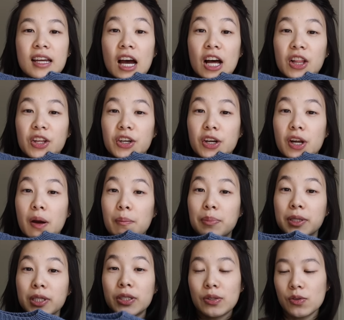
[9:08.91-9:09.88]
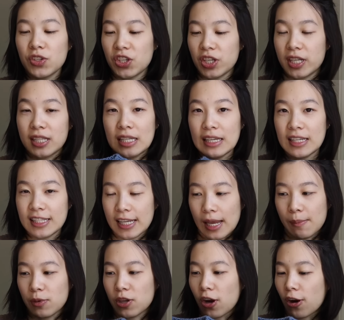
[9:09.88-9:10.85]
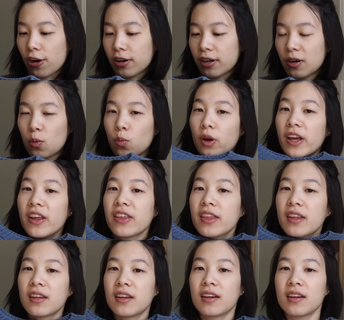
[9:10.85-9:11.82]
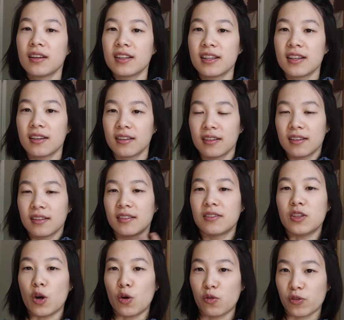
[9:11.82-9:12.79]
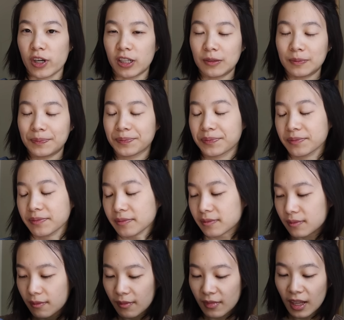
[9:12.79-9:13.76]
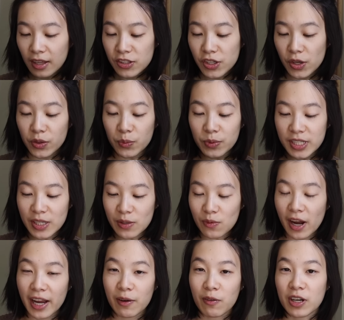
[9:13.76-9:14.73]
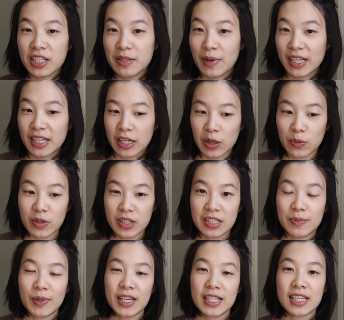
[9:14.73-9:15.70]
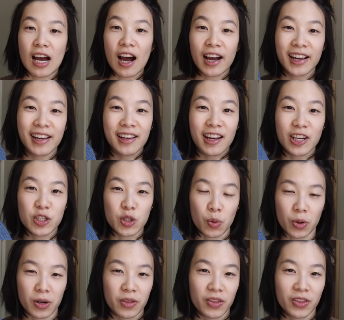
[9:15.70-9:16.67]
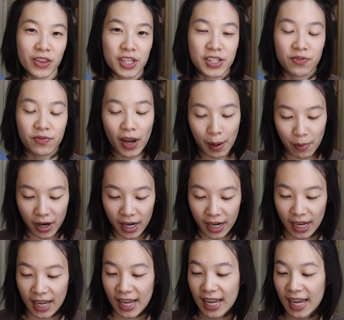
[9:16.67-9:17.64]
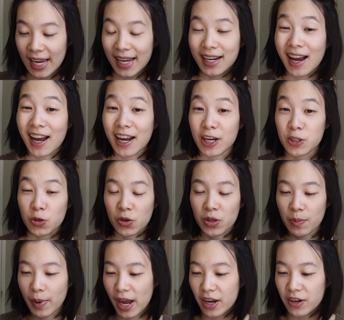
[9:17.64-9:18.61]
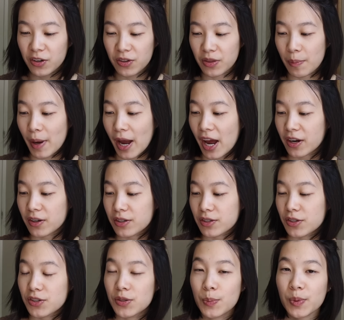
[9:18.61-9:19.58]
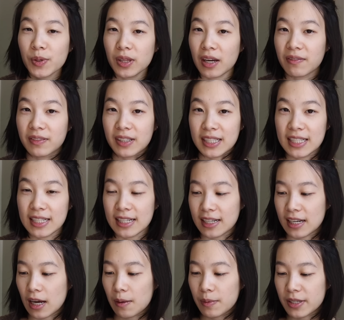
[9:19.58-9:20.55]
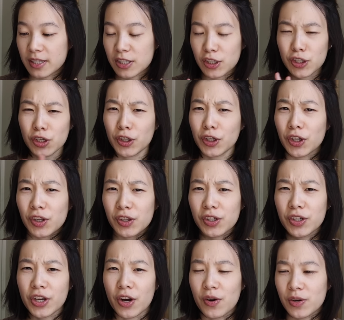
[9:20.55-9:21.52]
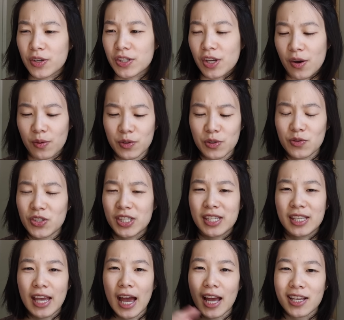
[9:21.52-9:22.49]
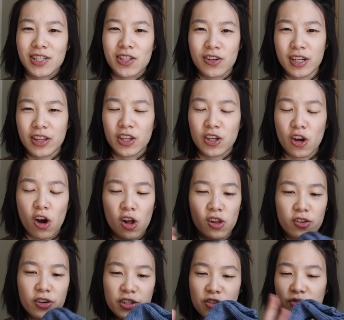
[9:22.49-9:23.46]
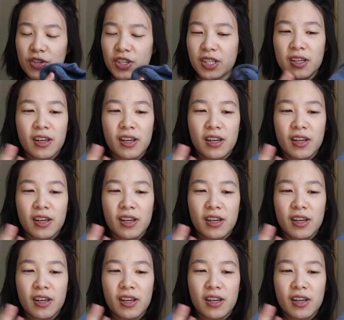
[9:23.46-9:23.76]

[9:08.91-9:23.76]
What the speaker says: color blue jeans, same yarn with no frill. So the reason why I wanted to make another one is because I adore this fabric and I adore the pattern. The pattern's super lovely to knit up. It's a circular yoke, so you just cast on at the collar and